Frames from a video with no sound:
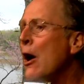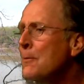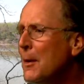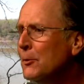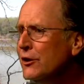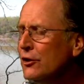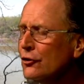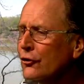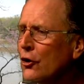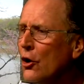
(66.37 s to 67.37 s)
I remember
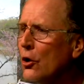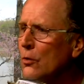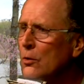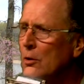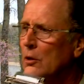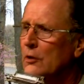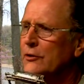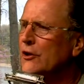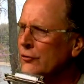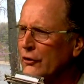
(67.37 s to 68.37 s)
years ago,
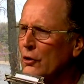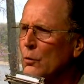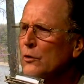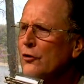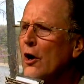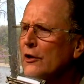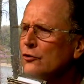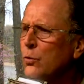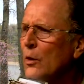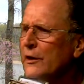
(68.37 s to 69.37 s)
years ago, we're talking
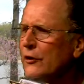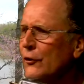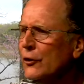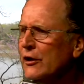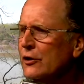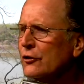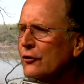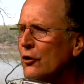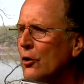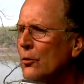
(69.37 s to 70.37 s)
twenty, thirty years
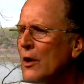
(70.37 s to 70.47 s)
ago,